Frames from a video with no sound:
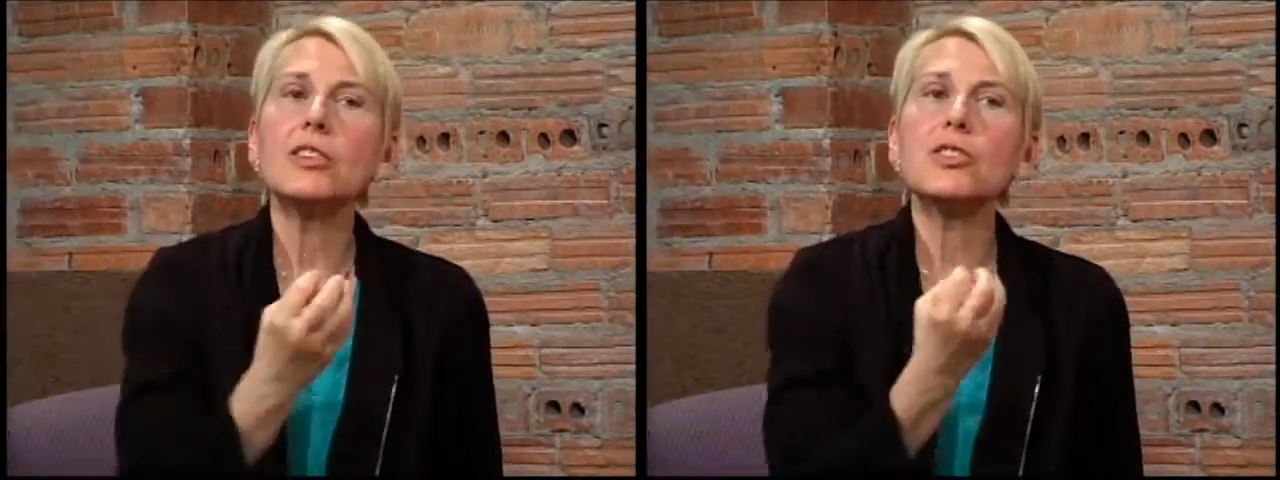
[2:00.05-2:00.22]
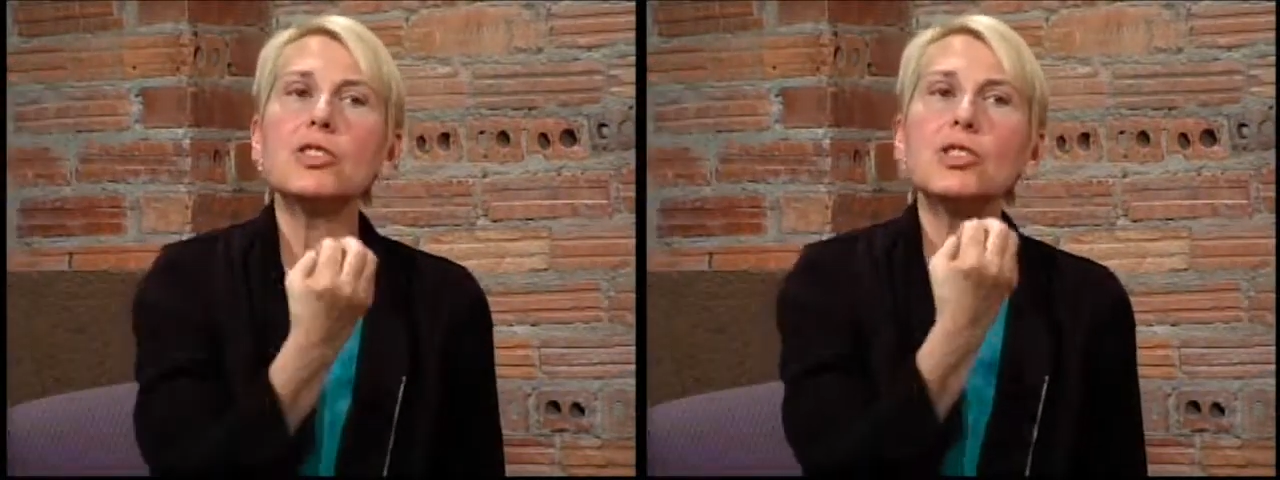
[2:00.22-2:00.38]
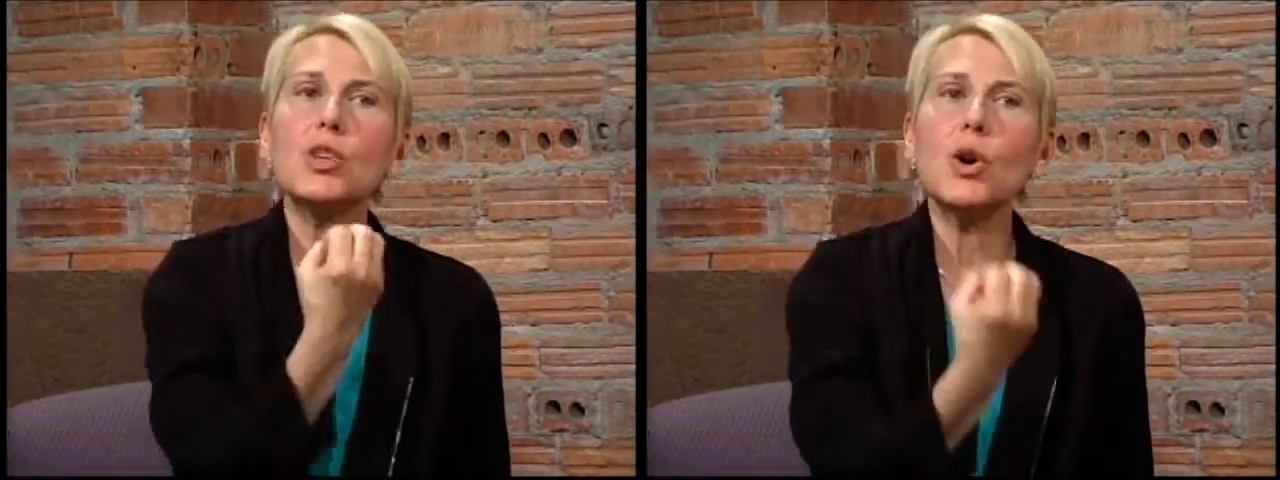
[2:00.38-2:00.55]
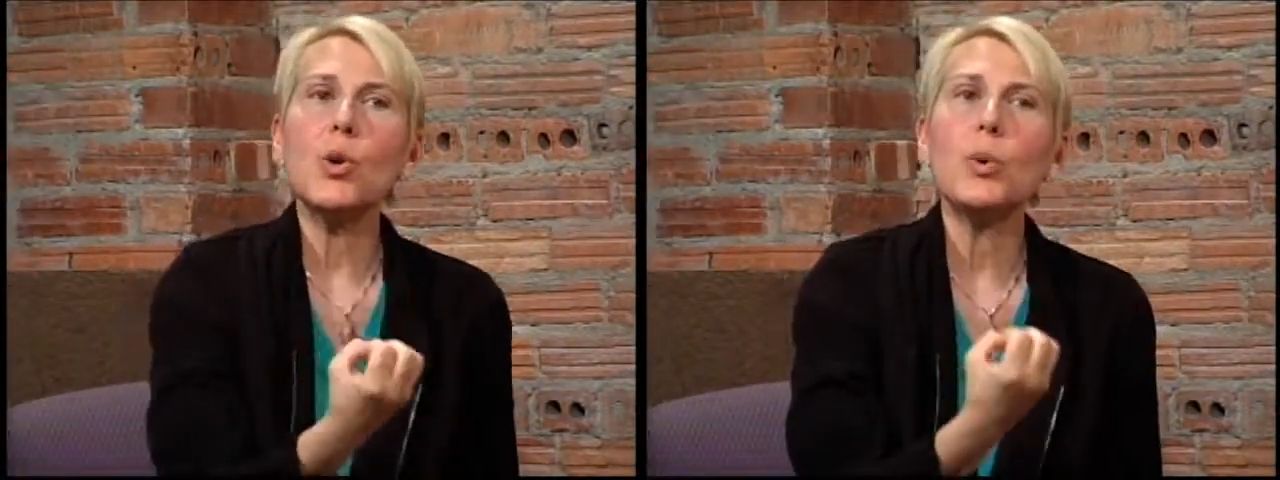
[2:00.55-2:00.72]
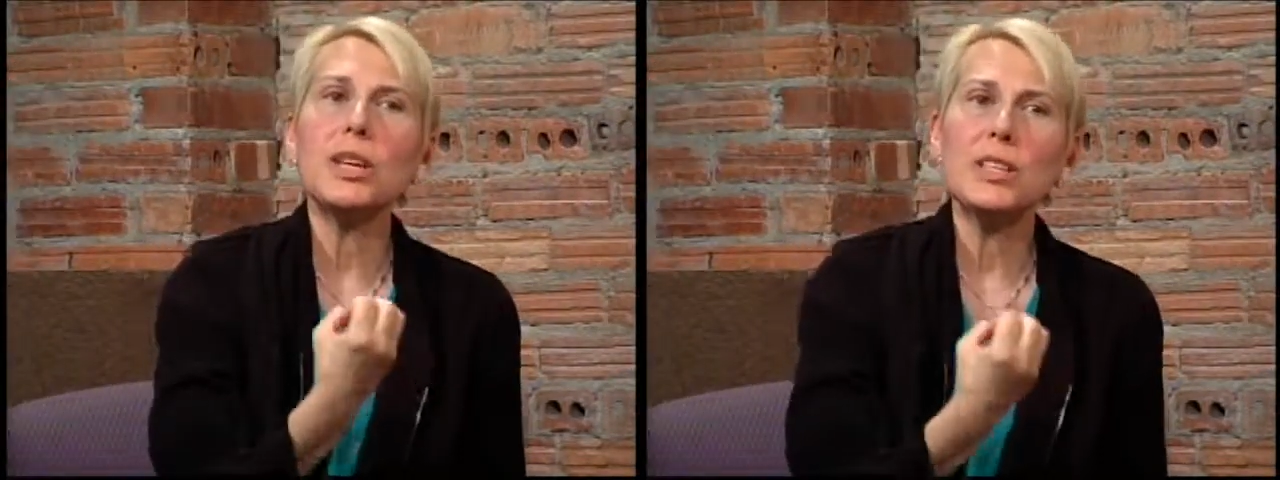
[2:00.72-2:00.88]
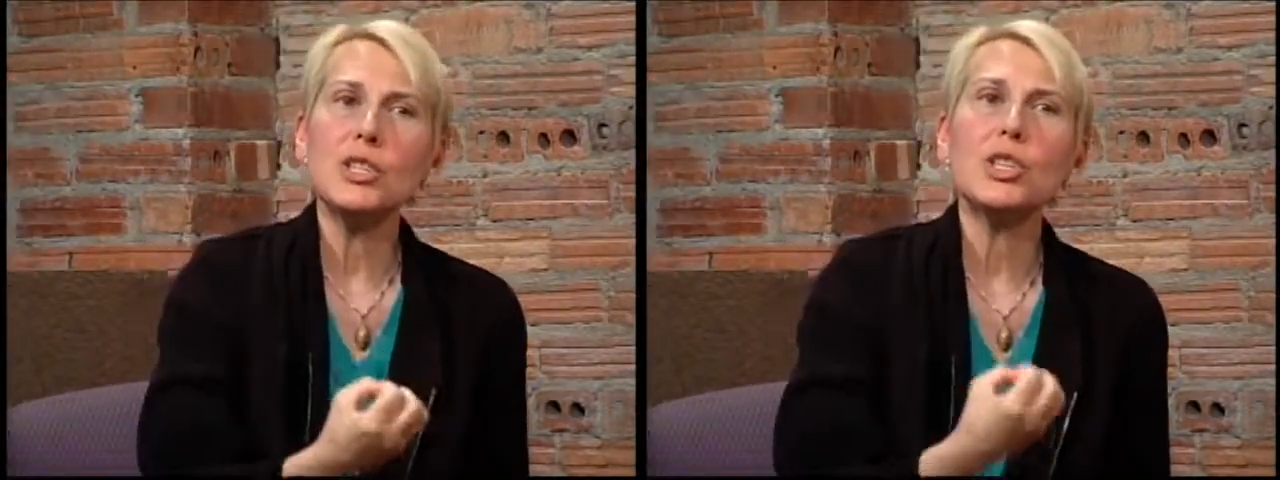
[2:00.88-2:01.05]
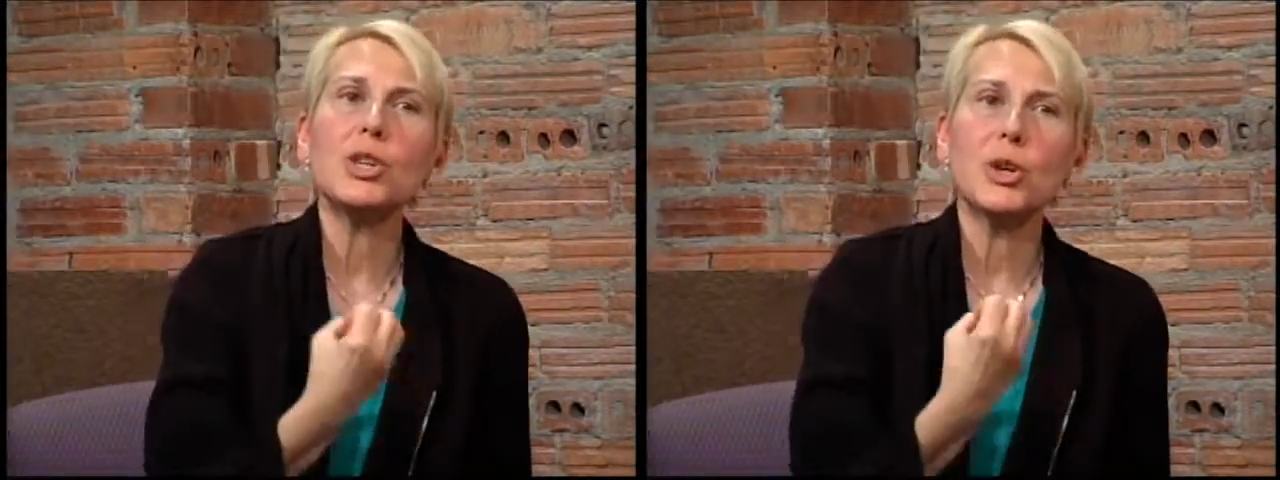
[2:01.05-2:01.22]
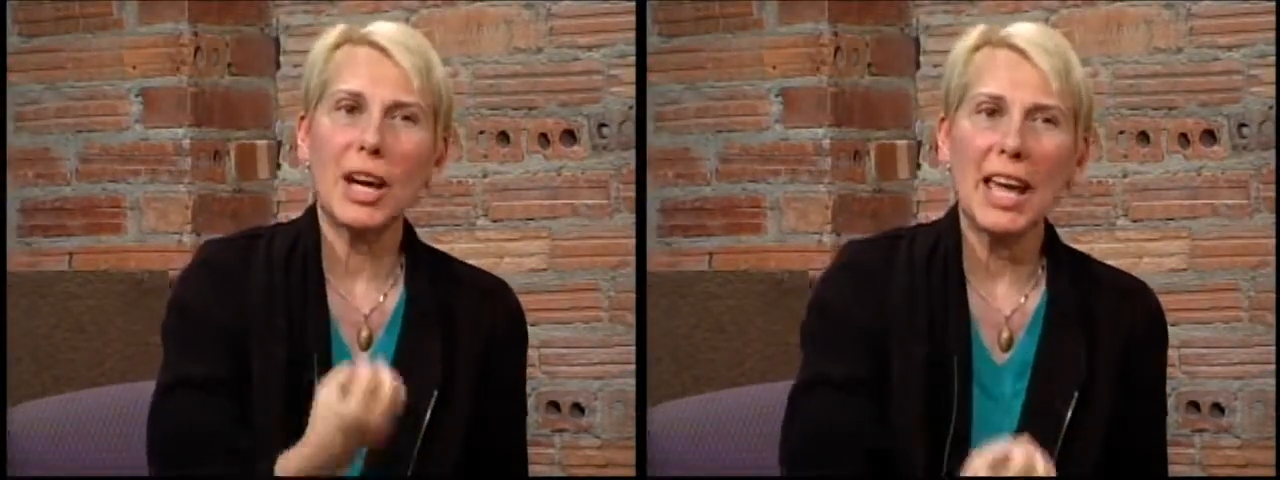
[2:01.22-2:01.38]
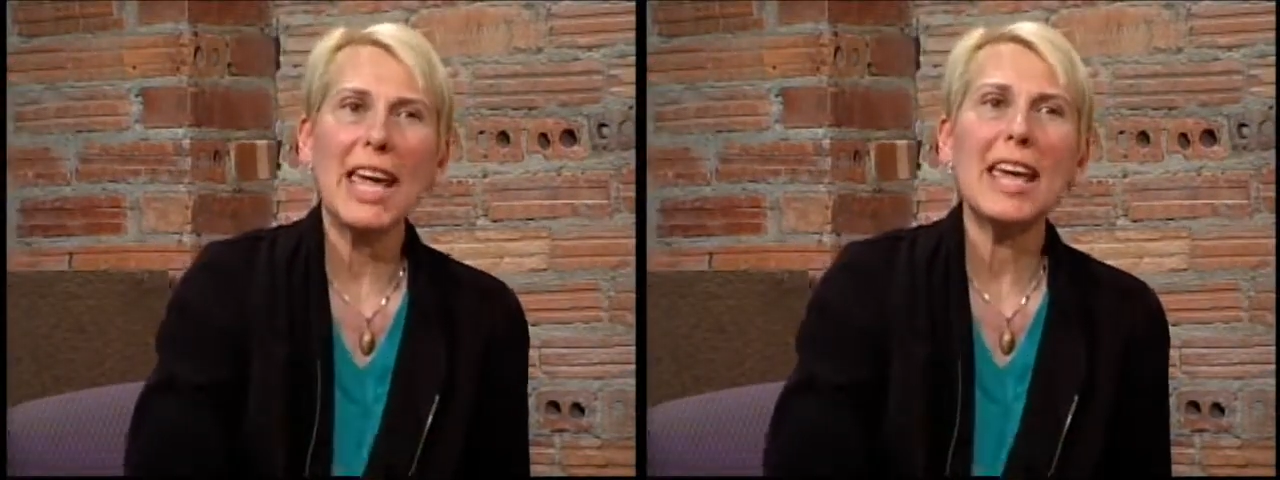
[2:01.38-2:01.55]
It's so
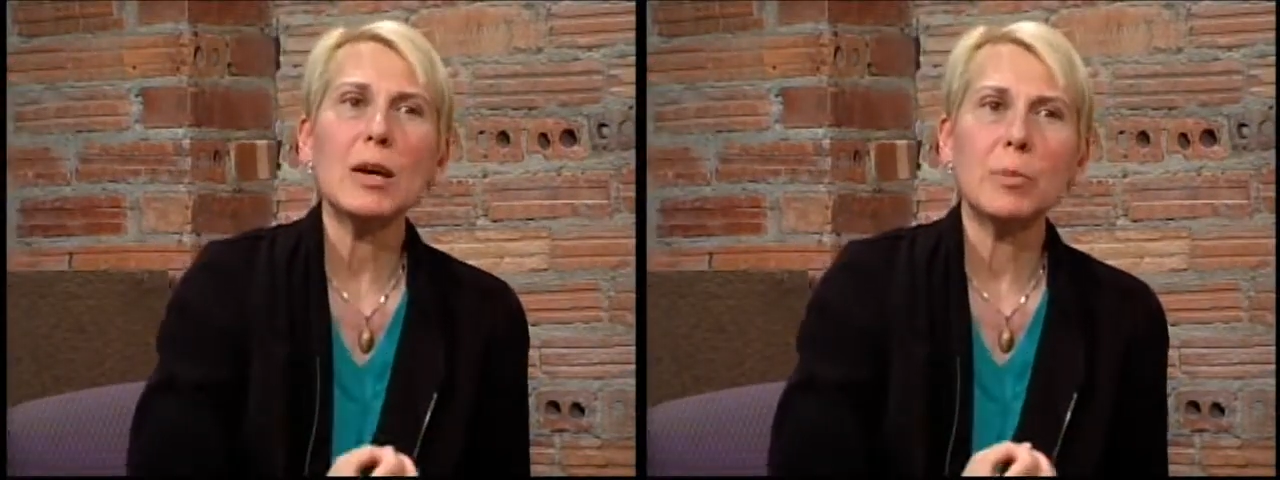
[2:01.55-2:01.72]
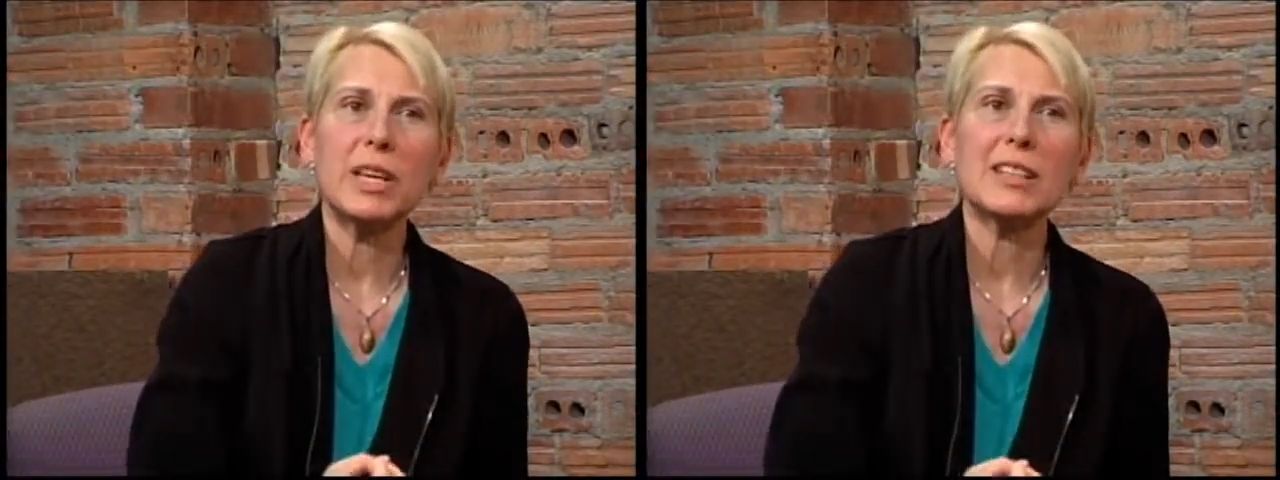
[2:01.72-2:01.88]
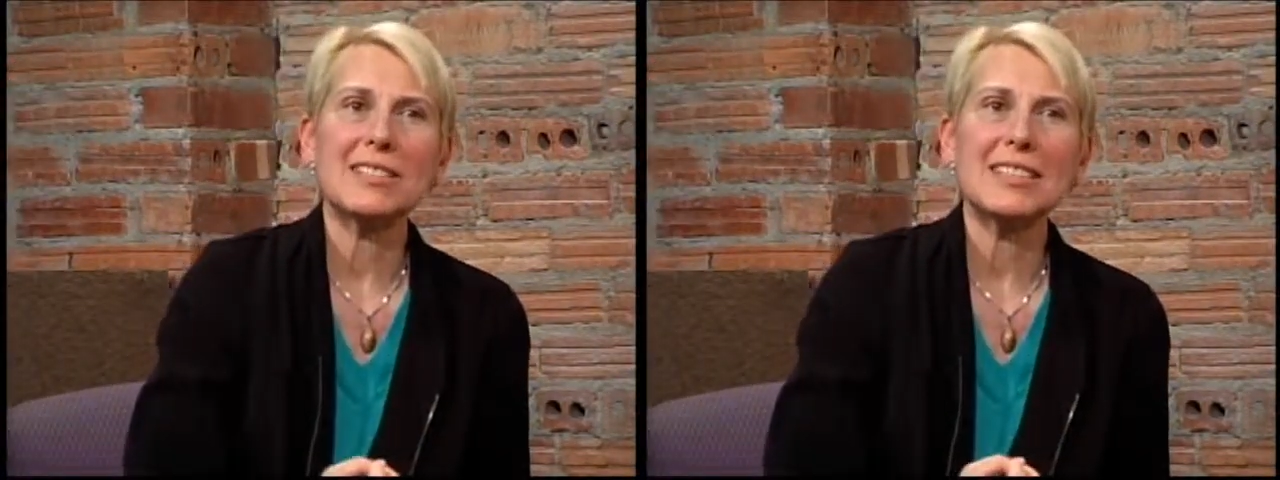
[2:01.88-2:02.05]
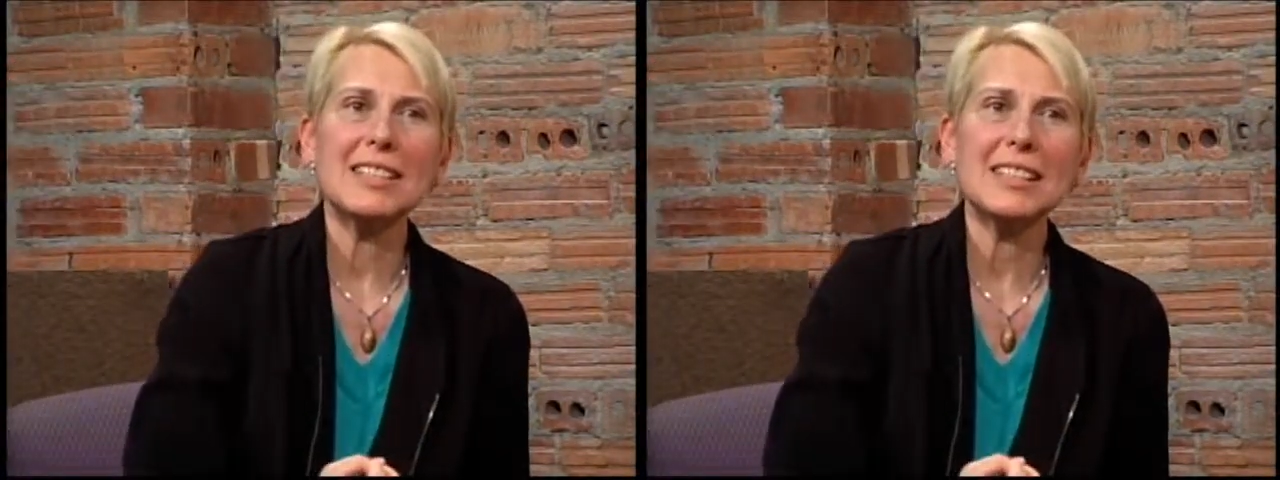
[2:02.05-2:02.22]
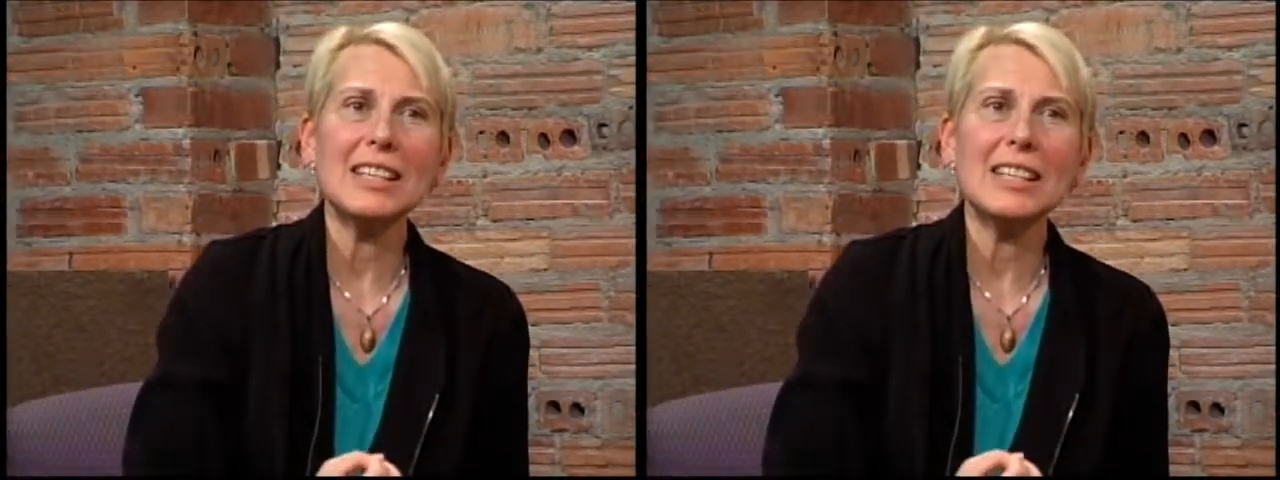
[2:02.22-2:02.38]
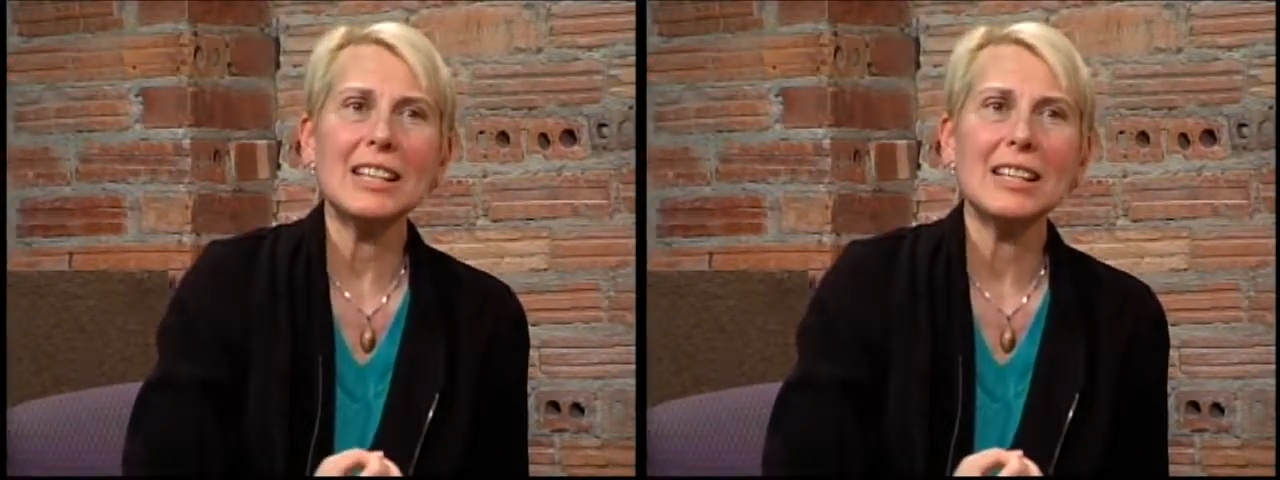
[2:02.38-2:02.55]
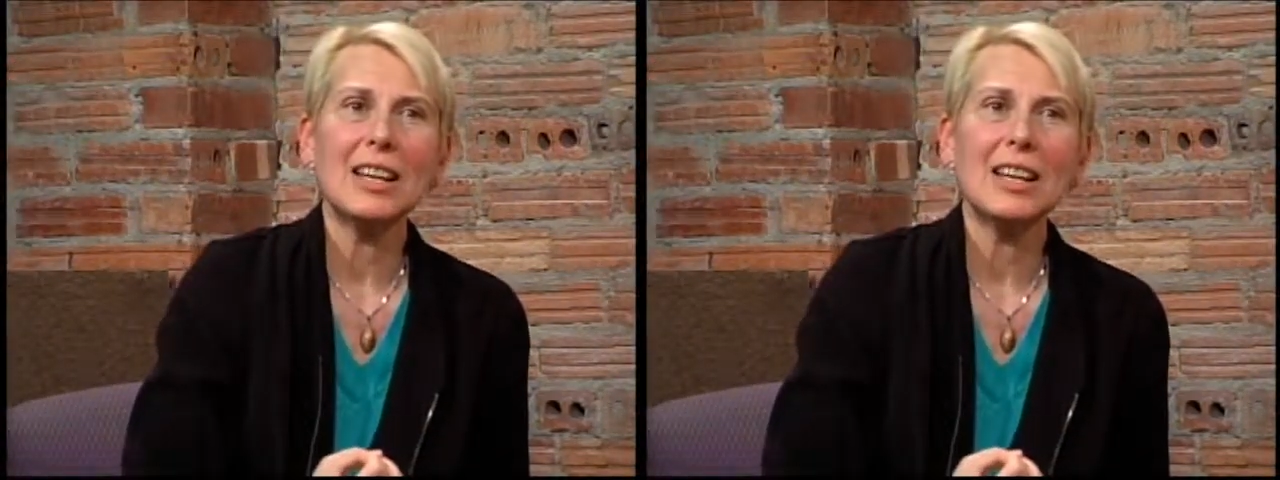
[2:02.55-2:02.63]
into your habits, isn't